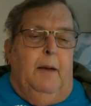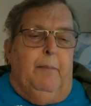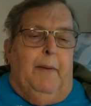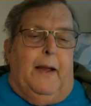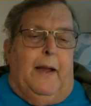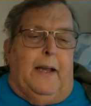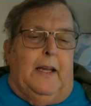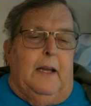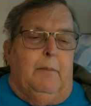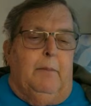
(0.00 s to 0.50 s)

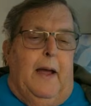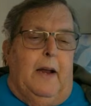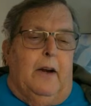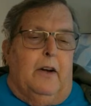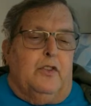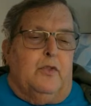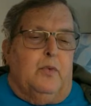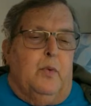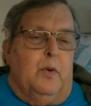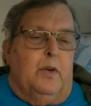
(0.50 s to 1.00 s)
Making
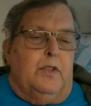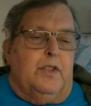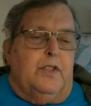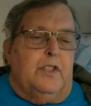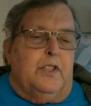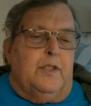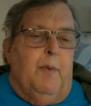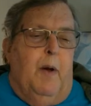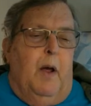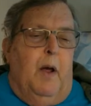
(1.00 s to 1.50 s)
matters worse,
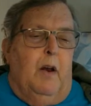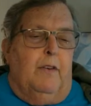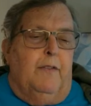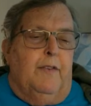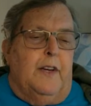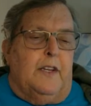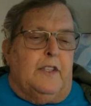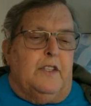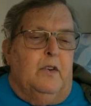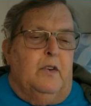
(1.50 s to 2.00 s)
the smaller
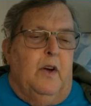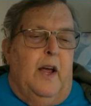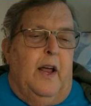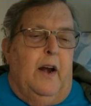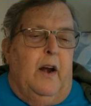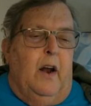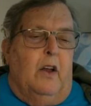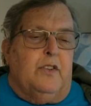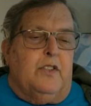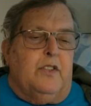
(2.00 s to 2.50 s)
vessel
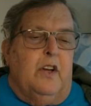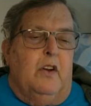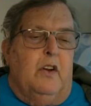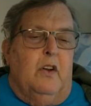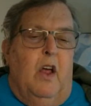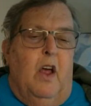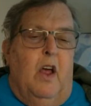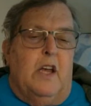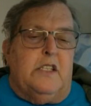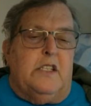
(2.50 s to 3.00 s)
had
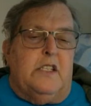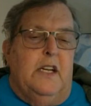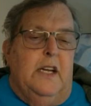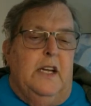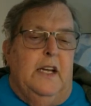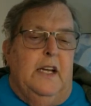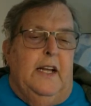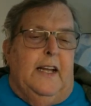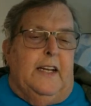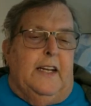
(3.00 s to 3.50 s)
also lost
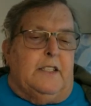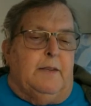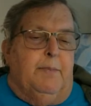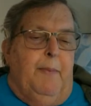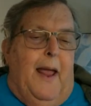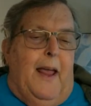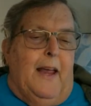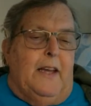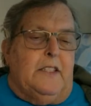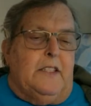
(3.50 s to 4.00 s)
its
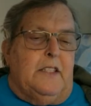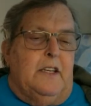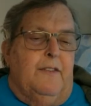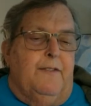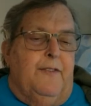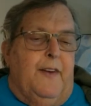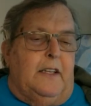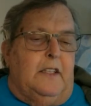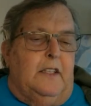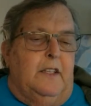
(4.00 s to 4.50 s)
mast,
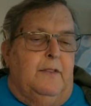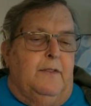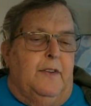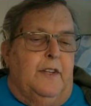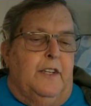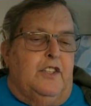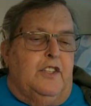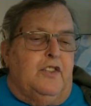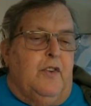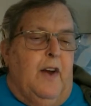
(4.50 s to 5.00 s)

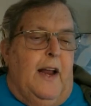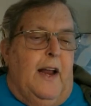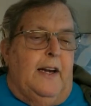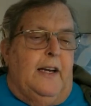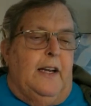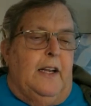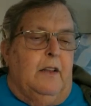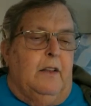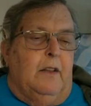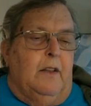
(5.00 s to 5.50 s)
effectively
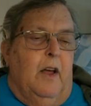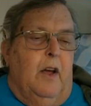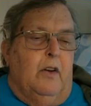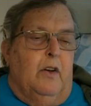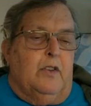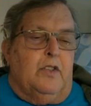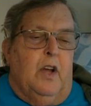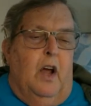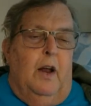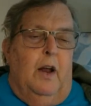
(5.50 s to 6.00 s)
stranding
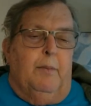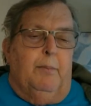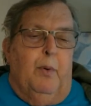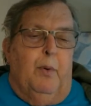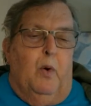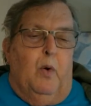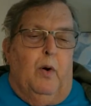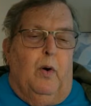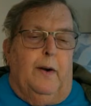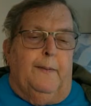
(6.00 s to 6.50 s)
those on
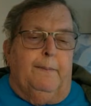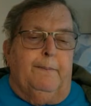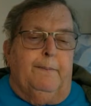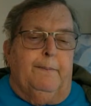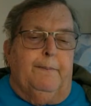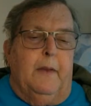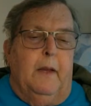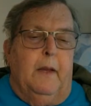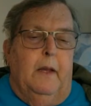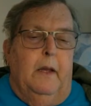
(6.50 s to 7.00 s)
board.
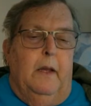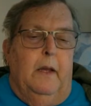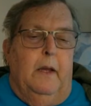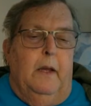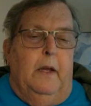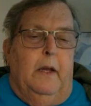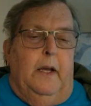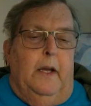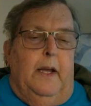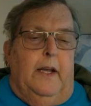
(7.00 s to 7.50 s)

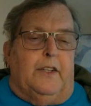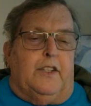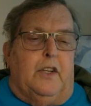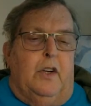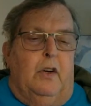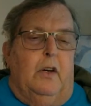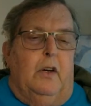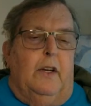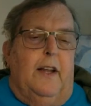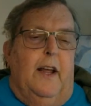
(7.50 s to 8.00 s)
It's
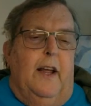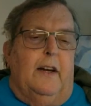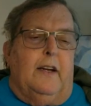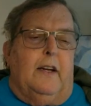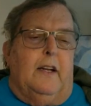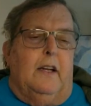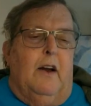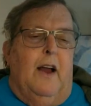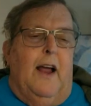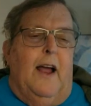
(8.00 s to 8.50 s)
currently
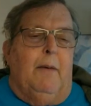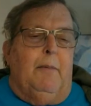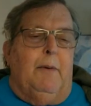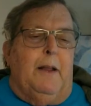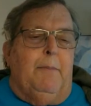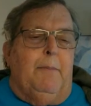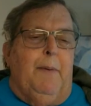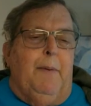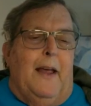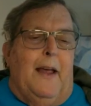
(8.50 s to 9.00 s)
unclear how
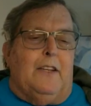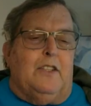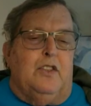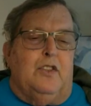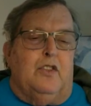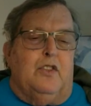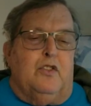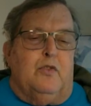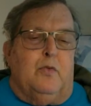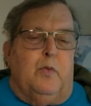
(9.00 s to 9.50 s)
many
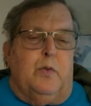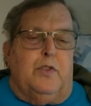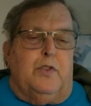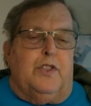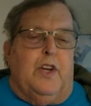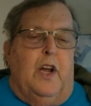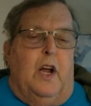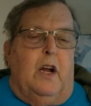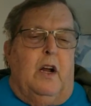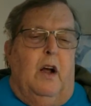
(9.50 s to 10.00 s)
passengers were
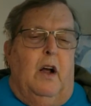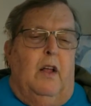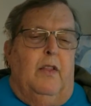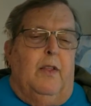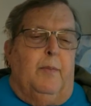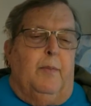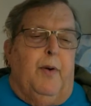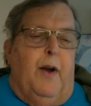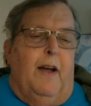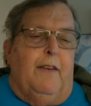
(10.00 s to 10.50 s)
stuck on
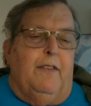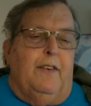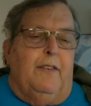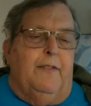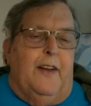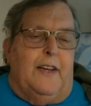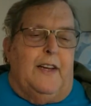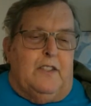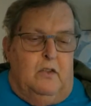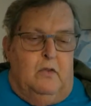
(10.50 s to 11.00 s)
the private
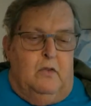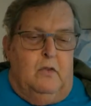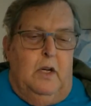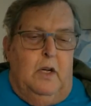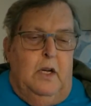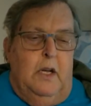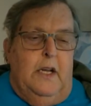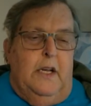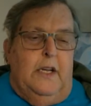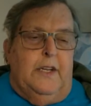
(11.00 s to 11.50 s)
vessel.
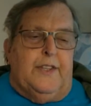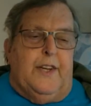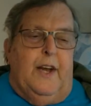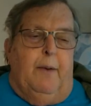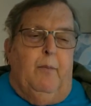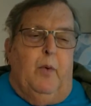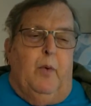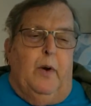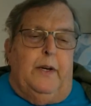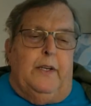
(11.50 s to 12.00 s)

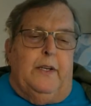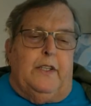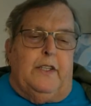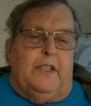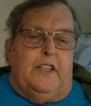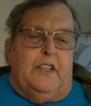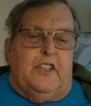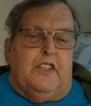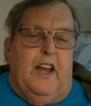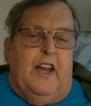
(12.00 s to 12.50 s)
Some
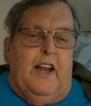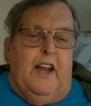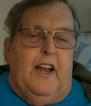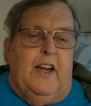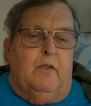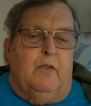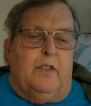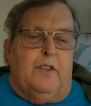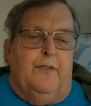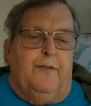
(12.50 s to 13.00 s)
witnesses saying
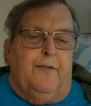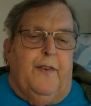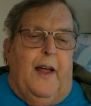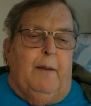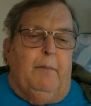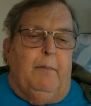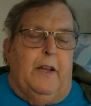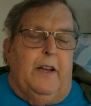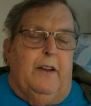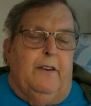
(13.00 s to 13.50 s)
it was a
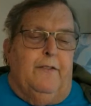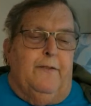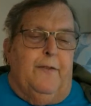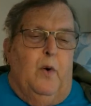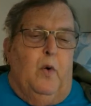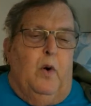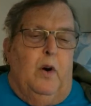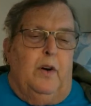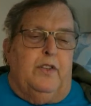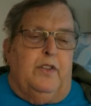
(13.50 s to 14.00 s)
family of
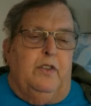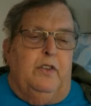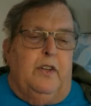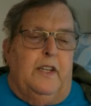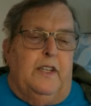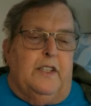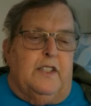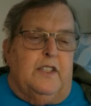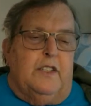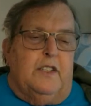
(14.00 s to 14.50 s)
4, 2
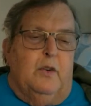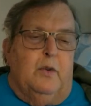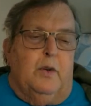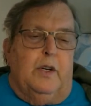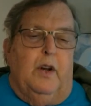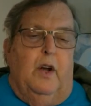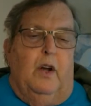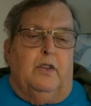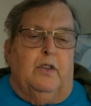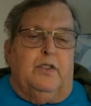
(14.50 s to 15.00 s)
kids and 2
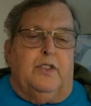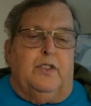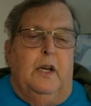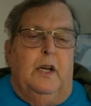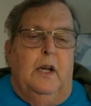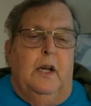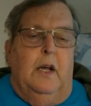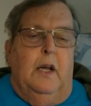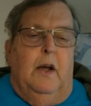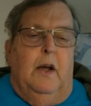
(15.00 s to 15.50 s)
adults,
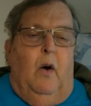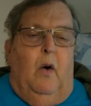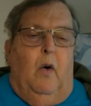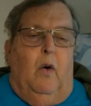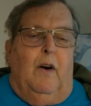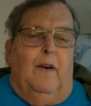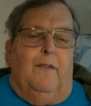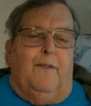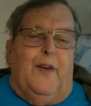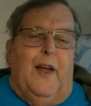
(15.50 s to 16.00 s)

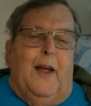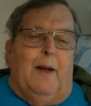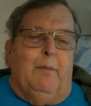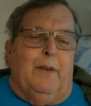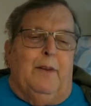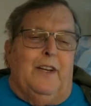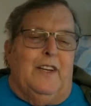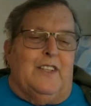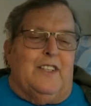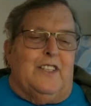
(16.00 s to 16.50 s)
or a
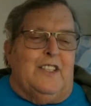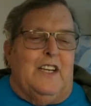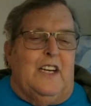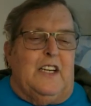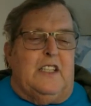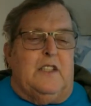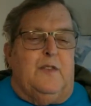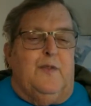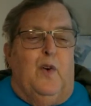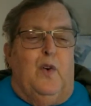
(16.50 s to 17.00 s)
family of
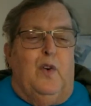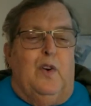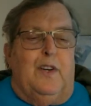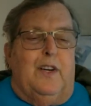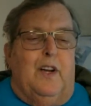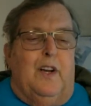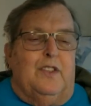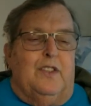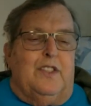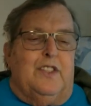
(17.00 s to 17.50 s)
6, 4
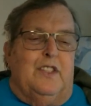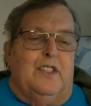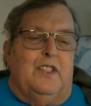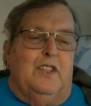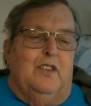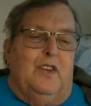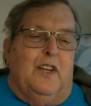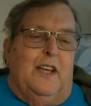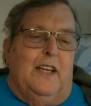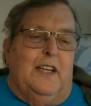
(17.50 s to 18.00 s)
adults and
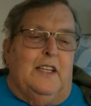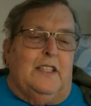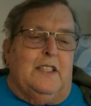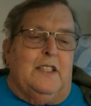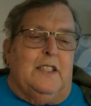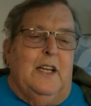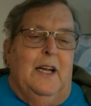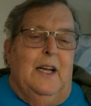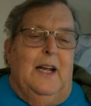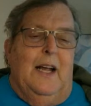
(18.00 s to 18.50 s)
2
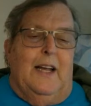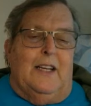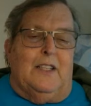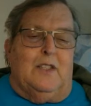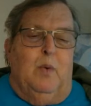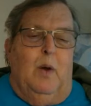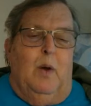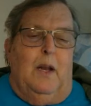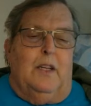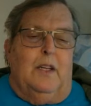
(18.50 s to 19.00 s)
kids,
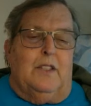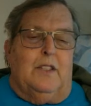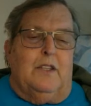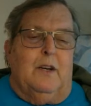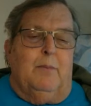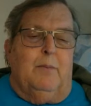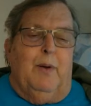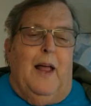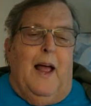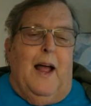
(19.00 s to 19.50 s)
as well as
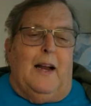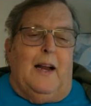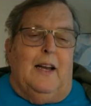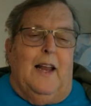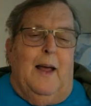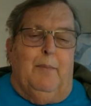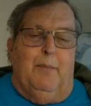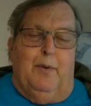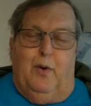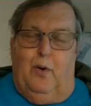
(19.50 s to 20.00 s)
their black
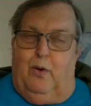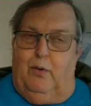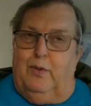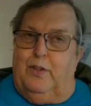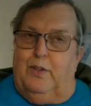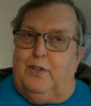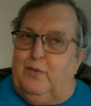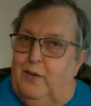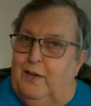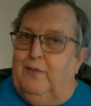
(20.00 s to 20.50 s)
Labrador
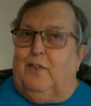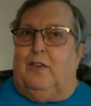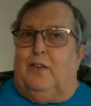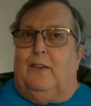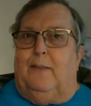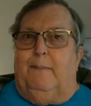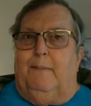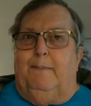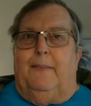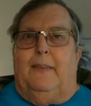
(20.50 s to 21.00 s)

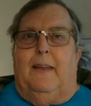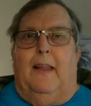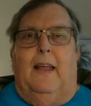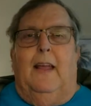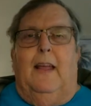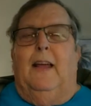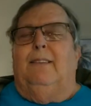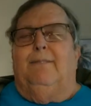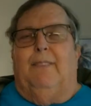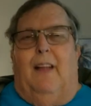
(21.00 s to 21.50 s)
retriever.
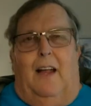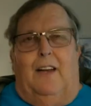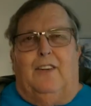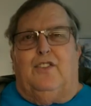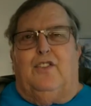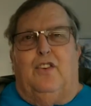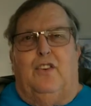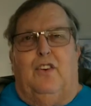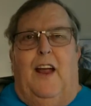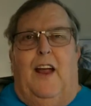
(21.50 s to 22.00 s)
Not
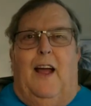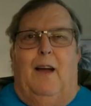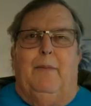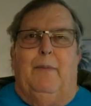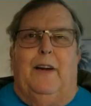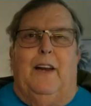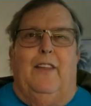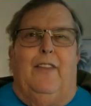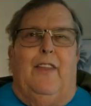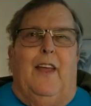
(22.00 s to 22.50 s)
sure how
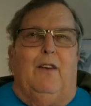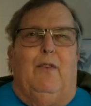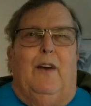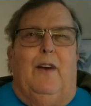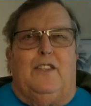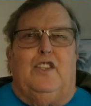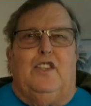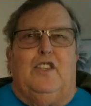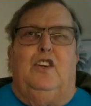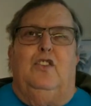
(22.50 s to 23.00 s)
many they
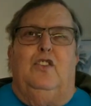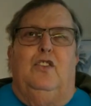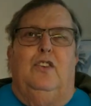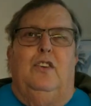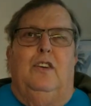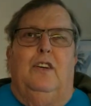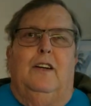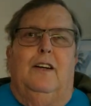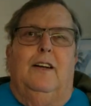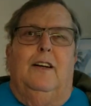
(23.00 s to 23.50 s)
rescued,
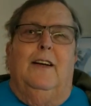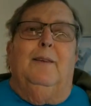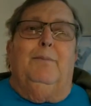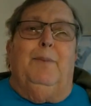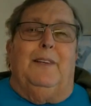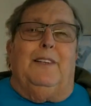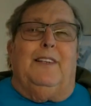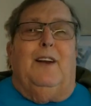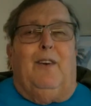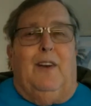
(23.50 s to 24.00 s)

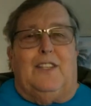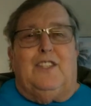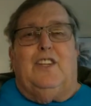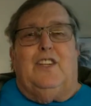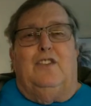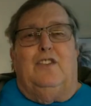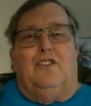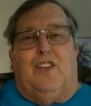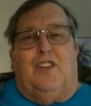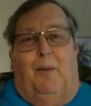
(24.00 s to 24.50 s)
but they
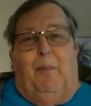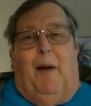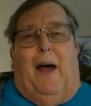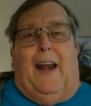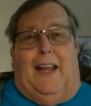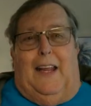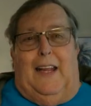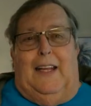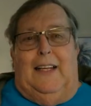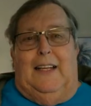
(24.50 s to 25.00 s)
rescued
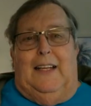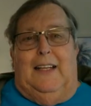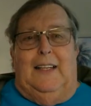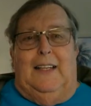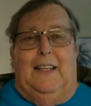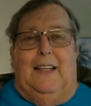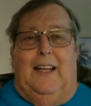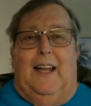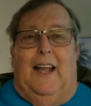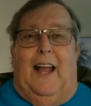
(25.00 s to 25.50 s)
somebody
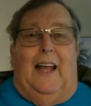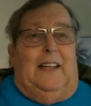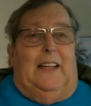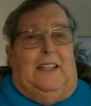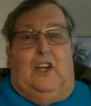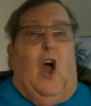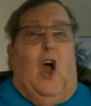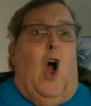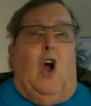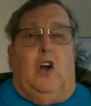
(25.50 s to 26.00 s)
and
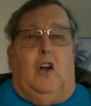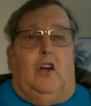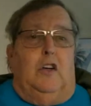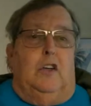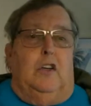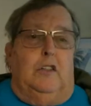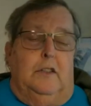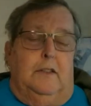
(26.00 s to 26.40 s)
the dog.